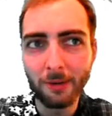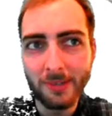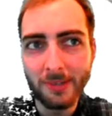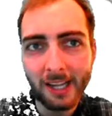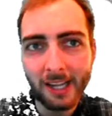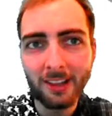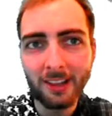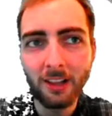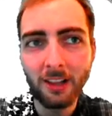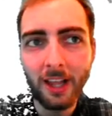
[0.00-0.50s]

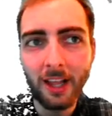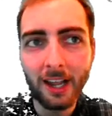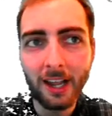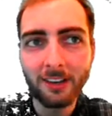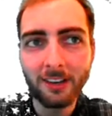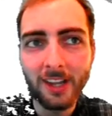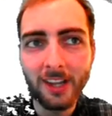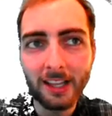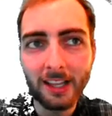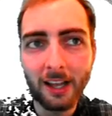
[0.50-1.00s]
Technically, I
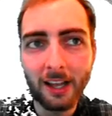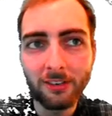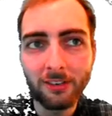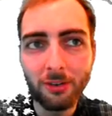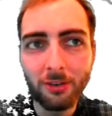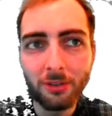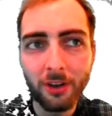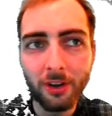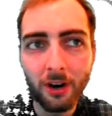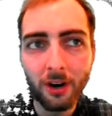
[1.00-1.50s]
could take that
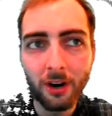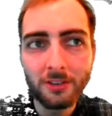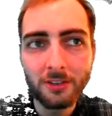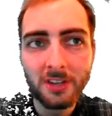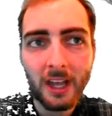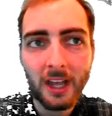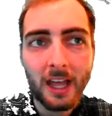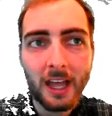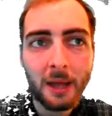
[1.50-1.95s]
2/3,